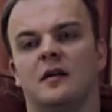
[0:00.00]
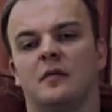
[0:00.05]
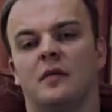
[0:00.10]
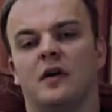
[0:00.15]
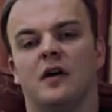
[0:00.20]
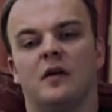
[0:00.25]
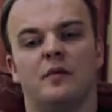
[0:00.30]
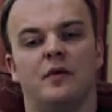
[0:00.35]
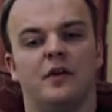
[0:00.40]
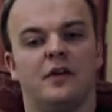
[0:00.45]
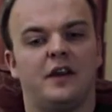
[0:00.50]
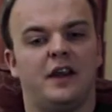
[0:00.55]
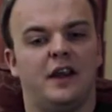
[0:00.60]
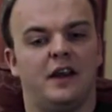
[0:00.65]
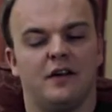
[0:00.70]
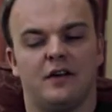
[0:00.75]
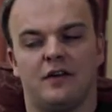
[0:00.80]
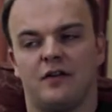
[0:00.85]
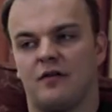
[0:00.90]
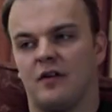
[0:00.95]
I'm
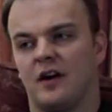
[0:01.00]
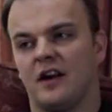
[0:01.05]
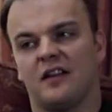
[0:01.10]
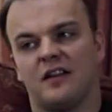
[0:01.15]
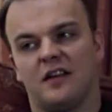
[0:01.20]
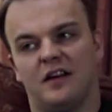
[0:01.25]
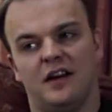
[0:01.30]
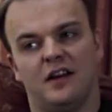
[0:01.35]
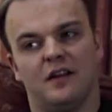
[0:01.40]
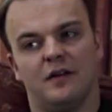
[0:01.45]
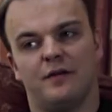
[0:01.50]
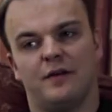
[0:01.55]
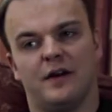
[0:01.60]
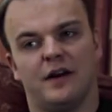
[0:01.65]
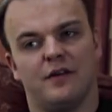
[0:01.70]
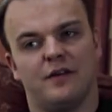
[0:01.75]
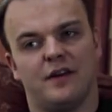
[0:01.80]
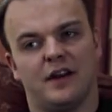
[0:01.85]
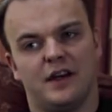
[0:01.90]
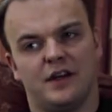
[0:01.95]
looking at strengthening the
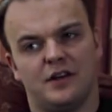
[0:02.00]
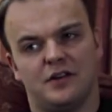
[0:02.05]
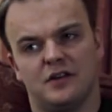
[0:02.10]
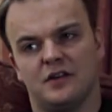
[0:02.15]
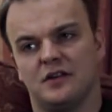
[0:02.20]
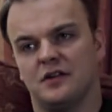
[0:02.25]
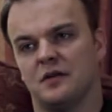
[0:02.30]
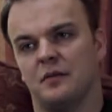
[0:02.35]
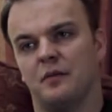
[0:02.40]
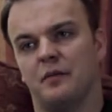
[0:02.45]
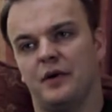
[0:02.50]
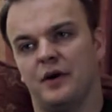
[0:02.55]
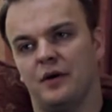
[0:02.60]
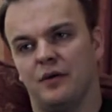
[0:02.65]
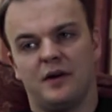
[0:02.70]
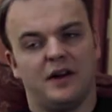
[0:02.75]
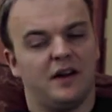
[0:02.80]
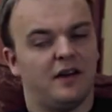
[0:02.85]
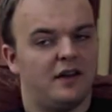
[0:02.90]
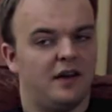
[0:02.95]
foundations and
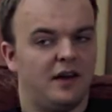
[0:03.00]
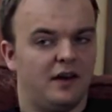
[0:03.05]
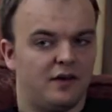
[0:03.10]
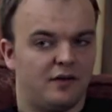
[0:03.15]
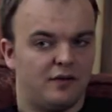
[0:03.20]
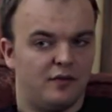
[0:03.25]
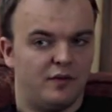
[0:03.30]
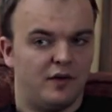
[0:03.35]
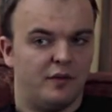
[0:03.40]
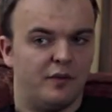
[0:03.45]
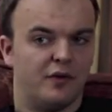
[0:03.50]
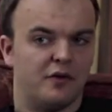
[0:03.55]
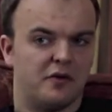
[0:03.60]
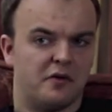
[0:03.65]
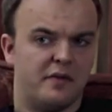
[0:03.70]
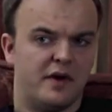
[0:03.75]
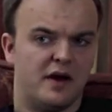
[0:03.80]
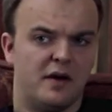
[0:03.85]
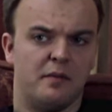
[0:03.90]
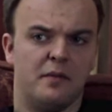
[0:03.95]
building things from the
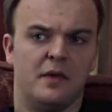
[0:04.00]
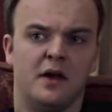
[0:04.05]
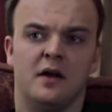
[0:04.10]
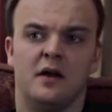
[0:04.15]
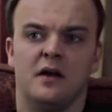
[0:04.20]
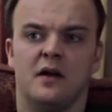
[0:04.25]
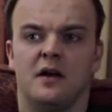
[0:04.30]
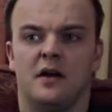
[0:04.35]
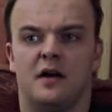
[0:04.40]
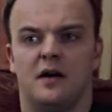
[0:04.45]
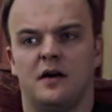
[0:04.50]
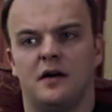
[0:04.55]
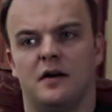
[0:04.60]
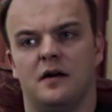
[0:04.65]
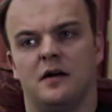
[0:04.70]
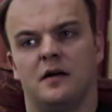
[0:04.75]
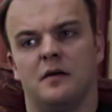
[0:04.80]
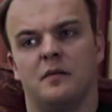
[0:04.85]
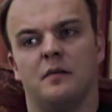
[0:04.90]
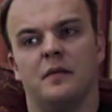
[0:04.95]
bottom up.
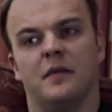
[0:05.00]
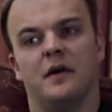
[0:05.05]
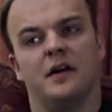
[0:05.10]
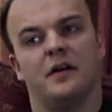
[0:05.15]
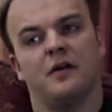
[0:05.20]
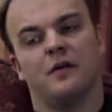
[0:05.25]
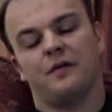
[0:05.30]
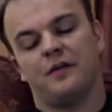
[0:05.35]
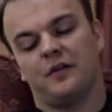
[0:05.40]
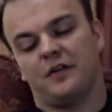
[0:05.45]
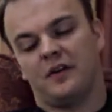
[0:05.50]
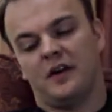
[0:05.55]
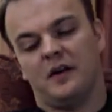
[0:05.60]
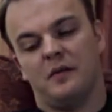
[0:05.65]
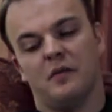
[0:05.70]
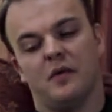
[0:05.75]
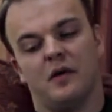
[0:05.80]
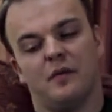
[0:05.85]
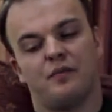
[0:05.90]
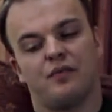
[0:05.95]
And obviously
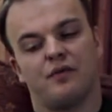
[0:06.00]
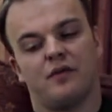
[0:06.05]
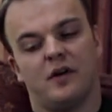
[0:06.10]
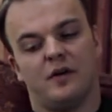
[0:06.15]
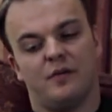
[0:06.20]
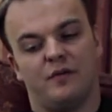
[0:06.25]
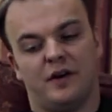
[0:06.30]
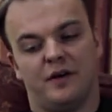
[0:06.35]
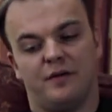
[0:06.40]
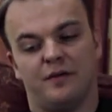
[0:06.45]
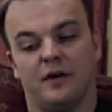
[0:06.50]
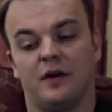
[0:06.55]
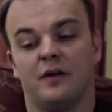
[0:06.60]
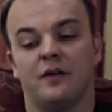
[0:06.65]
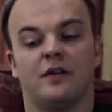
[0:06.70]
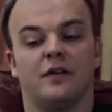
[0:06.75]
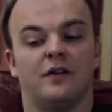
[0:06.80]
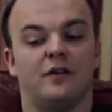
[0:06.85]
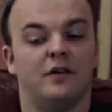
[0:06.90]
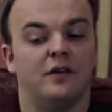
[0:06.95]
my primary
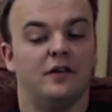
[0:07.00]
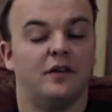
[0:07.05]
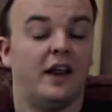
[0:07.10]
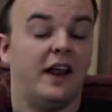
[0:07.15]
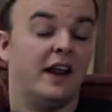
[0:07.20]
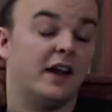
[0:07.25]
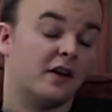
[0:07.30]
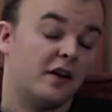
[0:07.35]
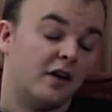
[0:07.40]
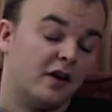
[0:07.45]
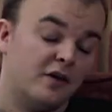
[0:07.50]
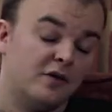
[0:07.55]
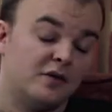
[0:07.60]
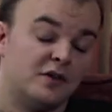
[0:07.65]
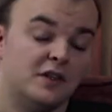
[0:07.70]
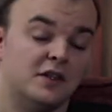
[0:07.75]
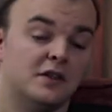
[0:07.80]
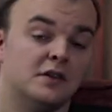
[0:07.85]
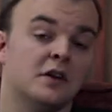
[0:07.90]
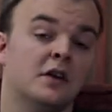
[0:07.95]
focus as head
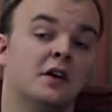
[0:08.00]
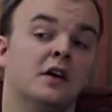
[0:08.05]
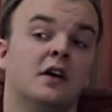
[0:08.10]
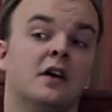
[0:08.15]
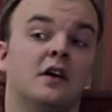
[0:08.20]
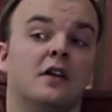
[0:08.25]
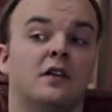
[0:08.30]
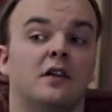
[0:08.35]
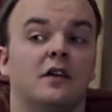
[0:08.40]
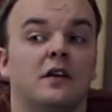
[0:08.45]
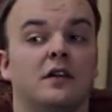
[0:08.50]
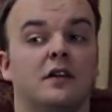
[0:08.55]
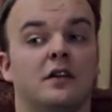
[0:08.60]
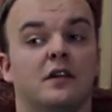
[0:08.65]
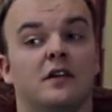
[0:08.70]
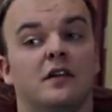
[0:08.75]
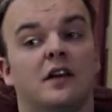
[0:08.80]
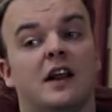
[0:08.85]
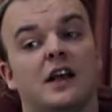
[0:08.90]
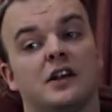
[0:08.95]
coach is
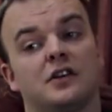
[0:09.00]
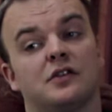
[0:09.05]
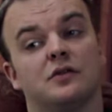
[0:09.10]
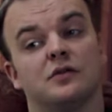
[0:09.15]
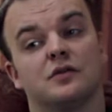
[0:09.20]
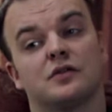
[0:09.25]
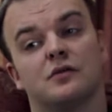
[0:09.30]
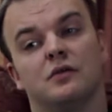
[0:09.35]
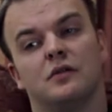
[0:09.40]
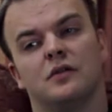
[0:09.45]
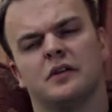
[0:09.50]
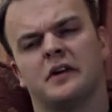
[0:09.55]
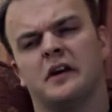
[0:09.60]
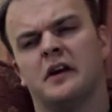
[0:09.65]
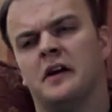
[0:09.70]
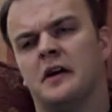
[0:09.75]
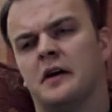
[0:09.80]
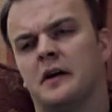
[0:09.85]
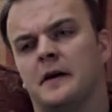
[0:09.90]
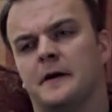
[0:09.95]
the national squad,
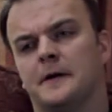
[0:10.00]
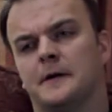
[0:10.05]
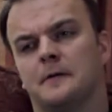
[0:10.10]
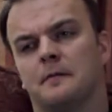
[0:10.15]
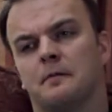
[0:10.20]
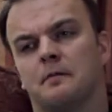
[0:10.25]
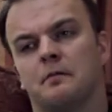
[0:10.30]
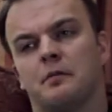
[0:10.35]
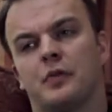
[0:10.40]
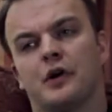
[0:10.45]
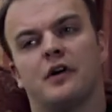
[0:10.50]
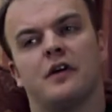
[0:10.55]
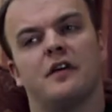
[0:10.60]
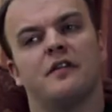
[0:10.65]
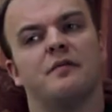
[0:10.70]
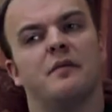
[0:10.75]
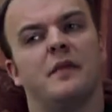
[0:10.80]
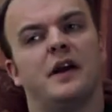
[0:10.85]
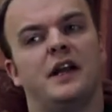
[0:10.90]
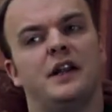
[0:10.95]
but
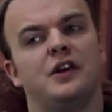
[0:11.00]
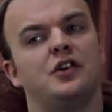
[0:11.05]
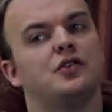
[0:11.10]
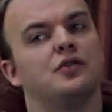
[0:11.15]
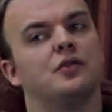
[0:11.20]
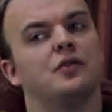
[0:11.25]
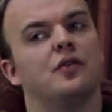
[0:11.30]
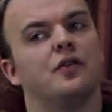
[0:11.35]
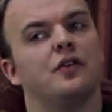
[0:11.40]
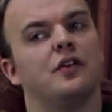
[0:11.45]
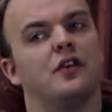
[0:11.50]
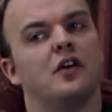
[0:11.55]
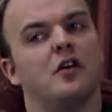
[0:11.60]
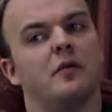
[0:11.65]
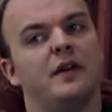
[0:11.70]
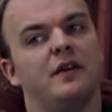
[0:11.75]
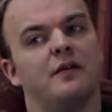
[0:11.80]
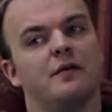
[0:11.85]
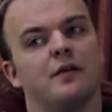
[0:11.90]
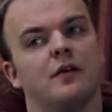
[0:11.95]
I've made sure that
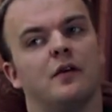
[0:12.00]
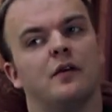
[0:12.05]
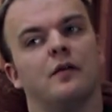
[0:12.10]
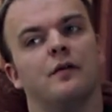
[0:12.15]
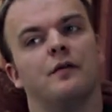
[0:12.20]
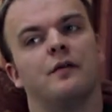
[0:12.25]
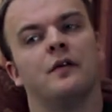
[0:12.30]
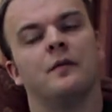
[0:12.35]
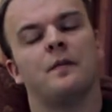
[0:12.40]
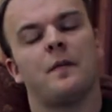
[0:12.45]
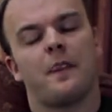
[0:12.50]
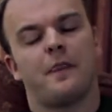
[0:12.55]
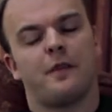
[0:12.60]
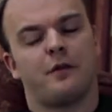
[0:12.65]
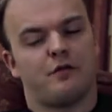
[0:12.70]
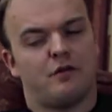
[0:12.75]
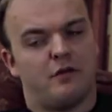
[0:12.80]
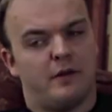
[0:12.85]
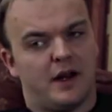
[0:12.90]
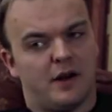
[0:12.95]
I'm involved
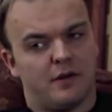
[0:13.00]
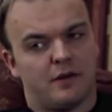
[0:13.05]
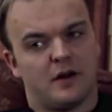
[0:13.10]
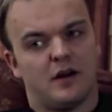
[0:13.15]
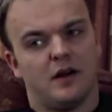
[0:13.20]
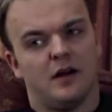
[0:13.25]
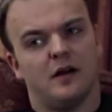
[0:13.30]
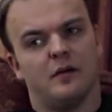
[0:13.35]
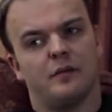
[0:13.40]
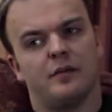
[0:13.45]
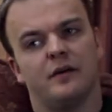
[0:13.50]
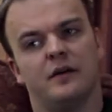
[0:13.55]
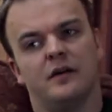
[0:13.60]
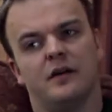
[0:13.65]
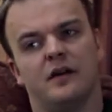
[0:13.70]
throughout the club,